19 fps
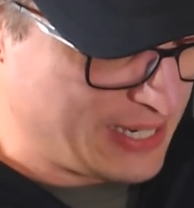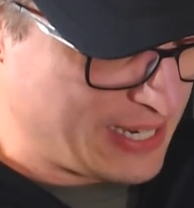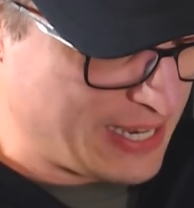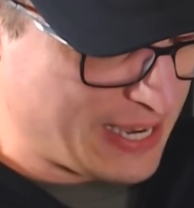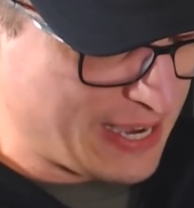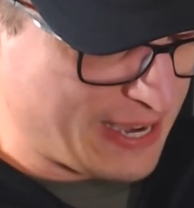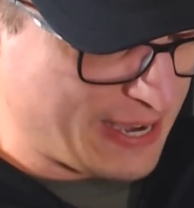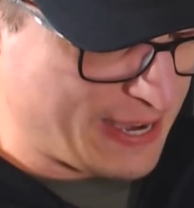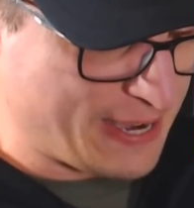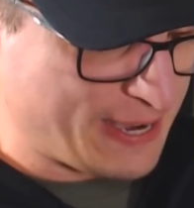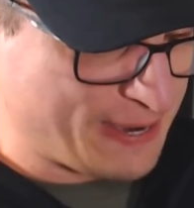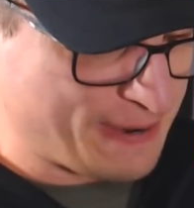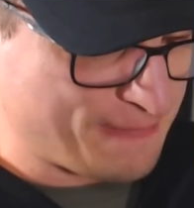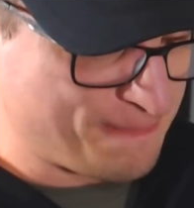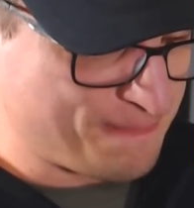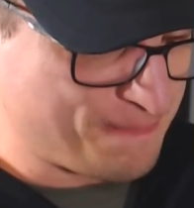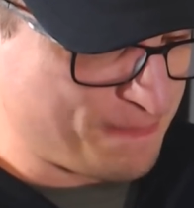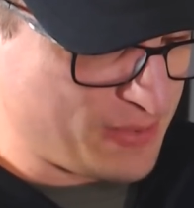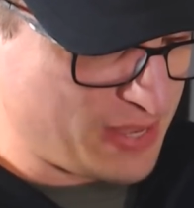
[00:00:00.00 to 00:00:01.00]

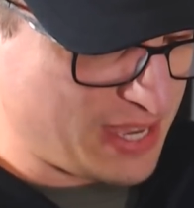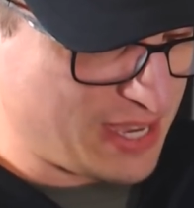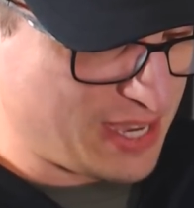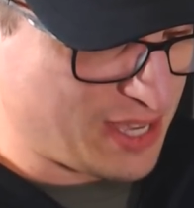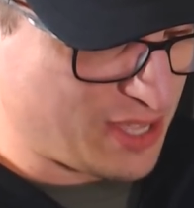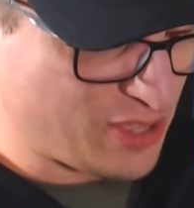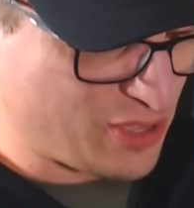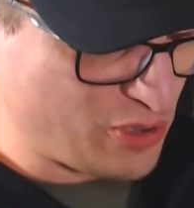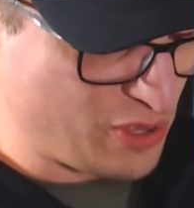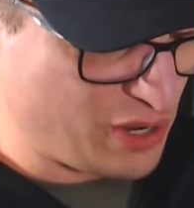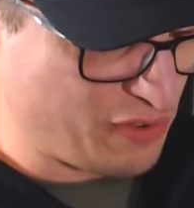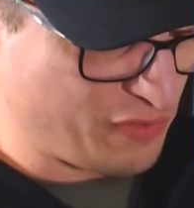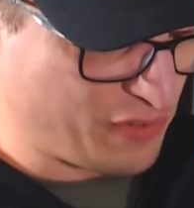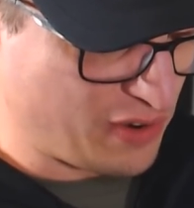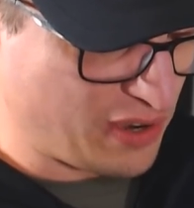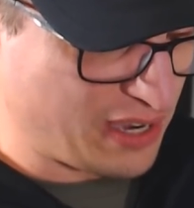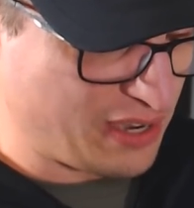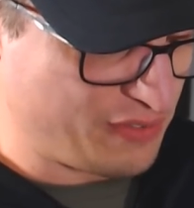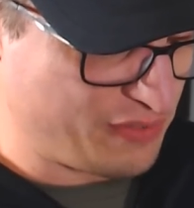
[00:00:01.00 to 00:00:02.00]
Um, yeah,
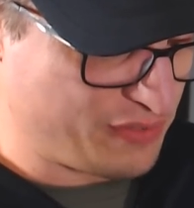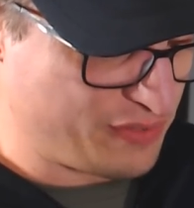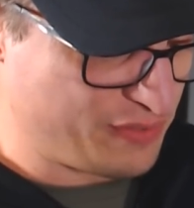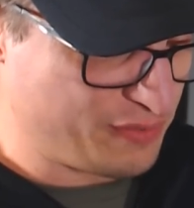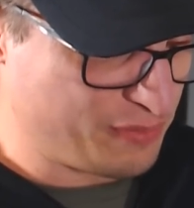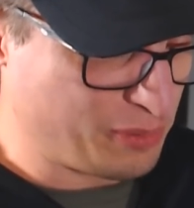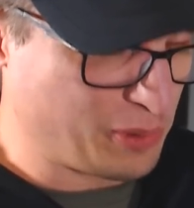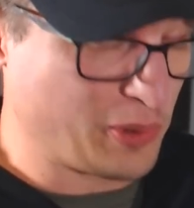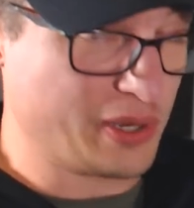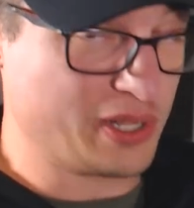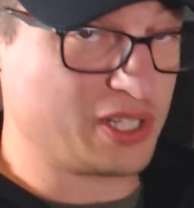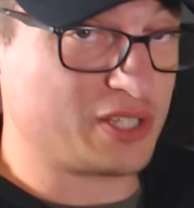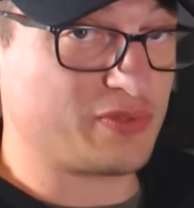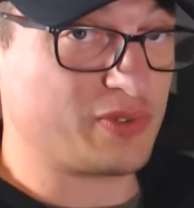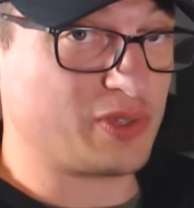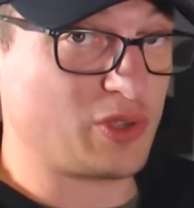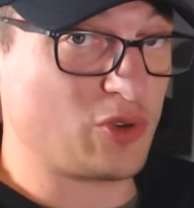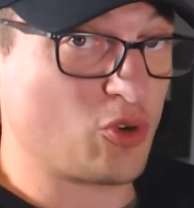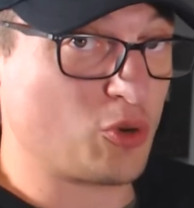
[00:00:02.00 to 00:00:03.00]
35 points for
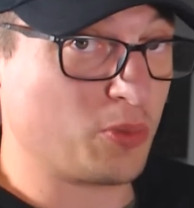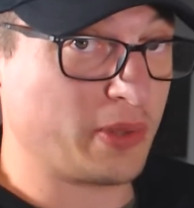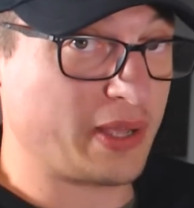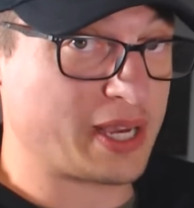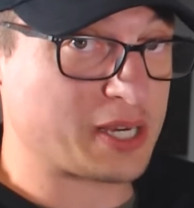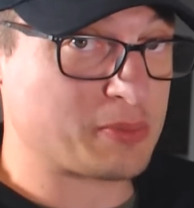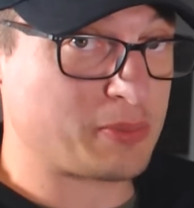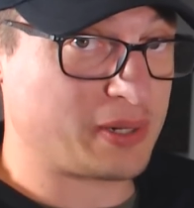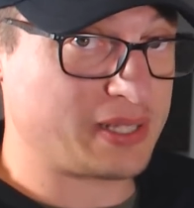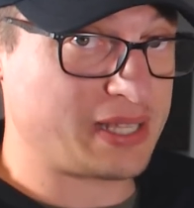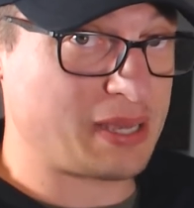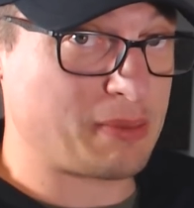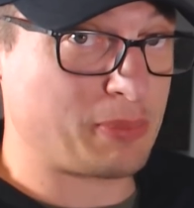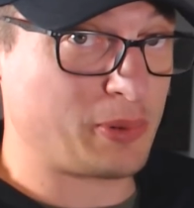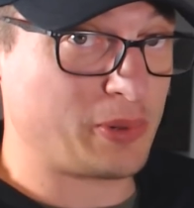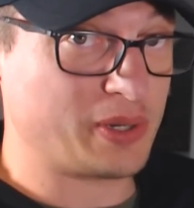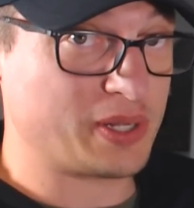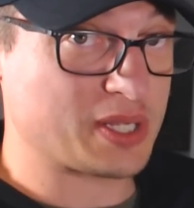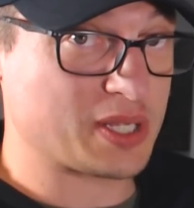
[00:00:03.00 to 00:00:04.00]
the All Blacks by that
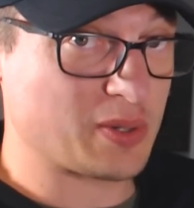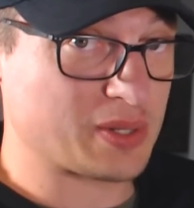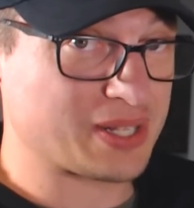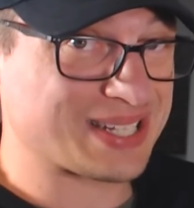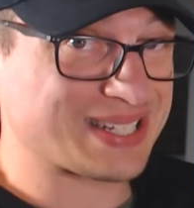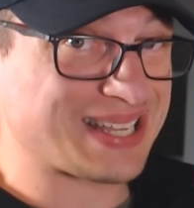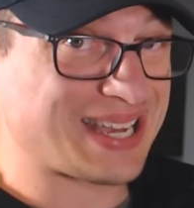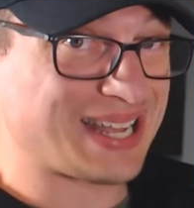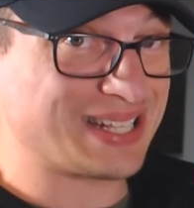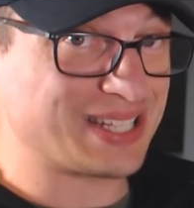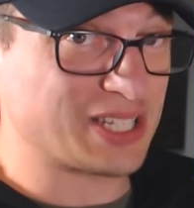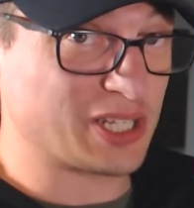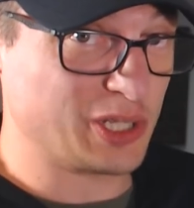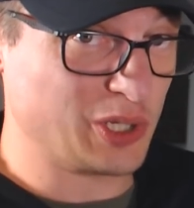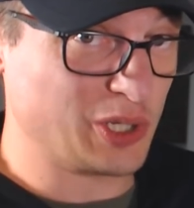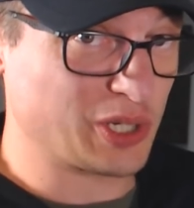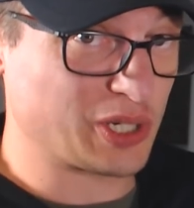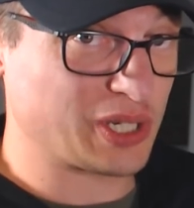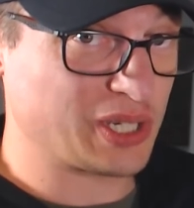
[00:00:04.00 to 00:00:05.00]
point. So it's starting to
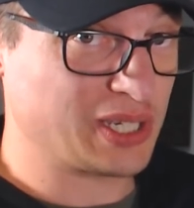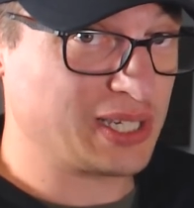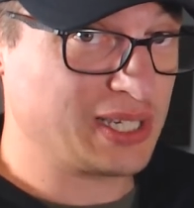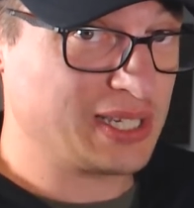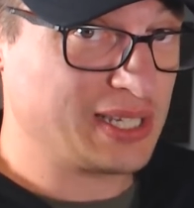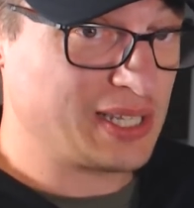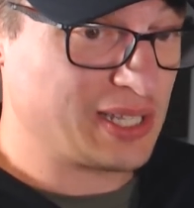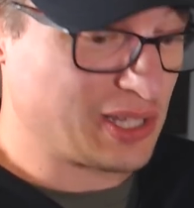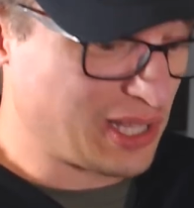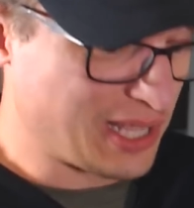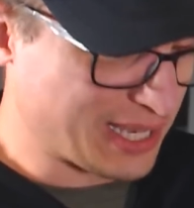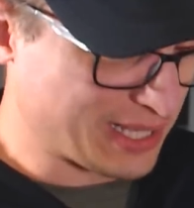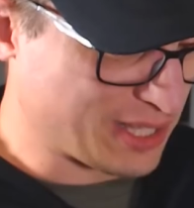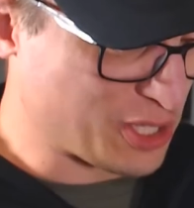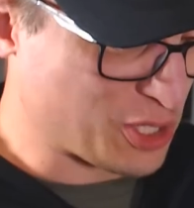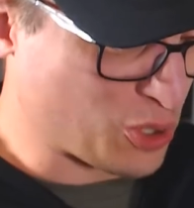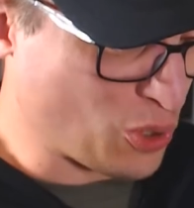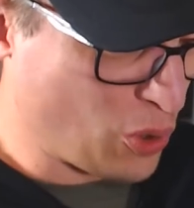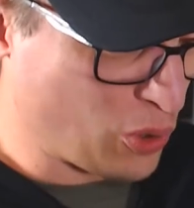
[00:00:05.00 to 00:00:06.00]
look like the
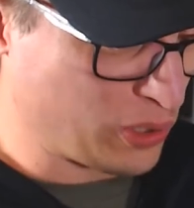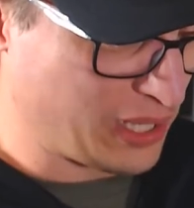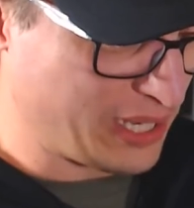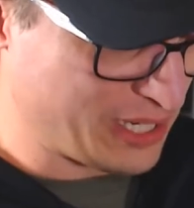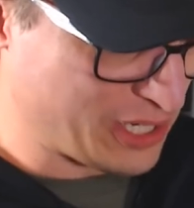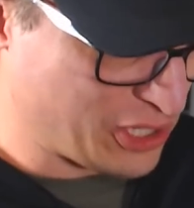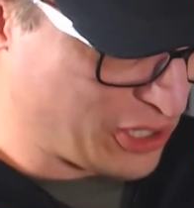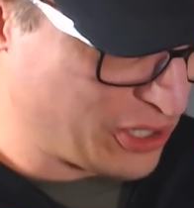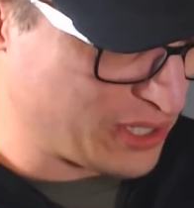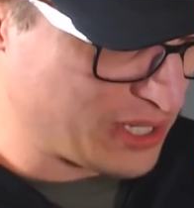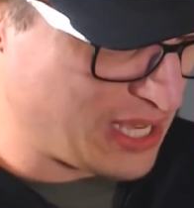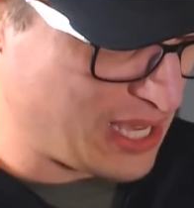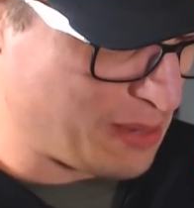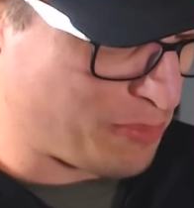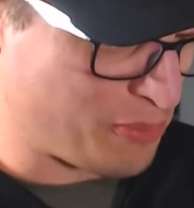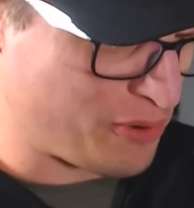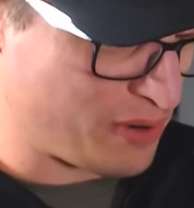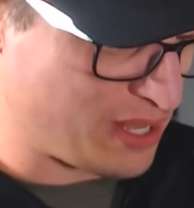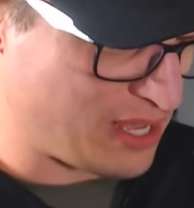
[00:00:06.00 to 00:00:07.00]
scoreline could get
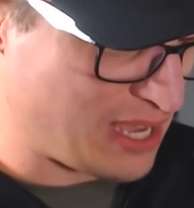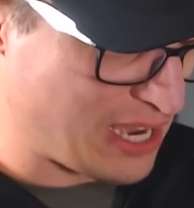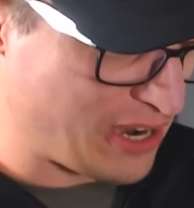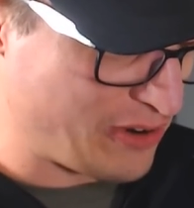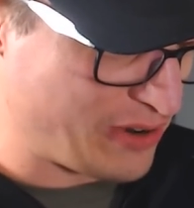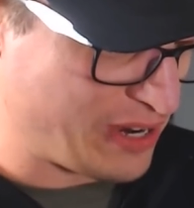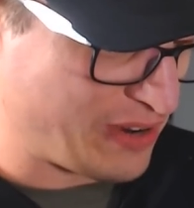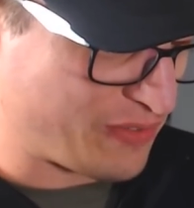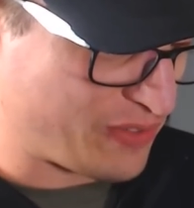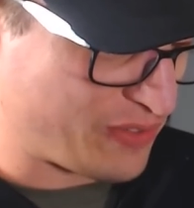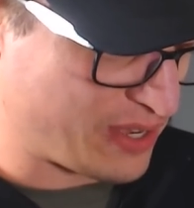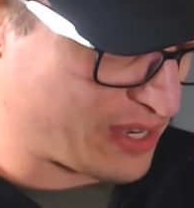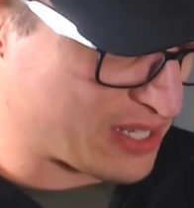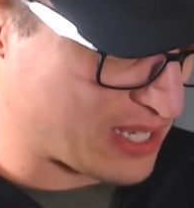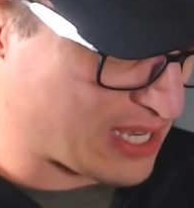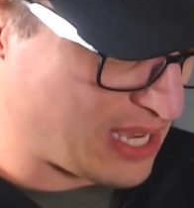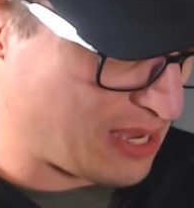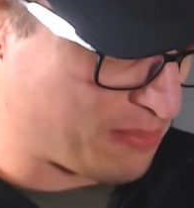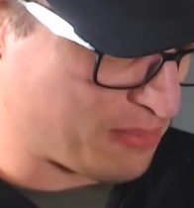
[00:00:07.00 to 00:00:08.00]
pretty hairy if things
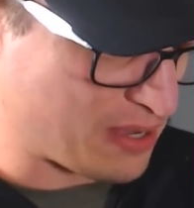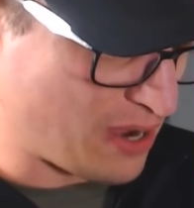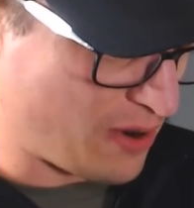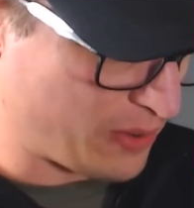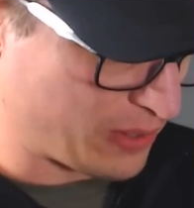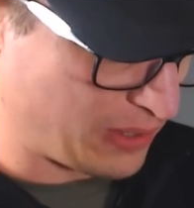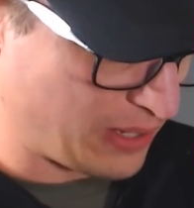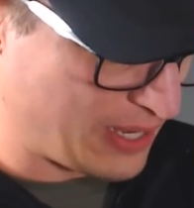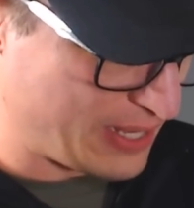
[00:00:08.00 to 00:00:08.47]
keep going like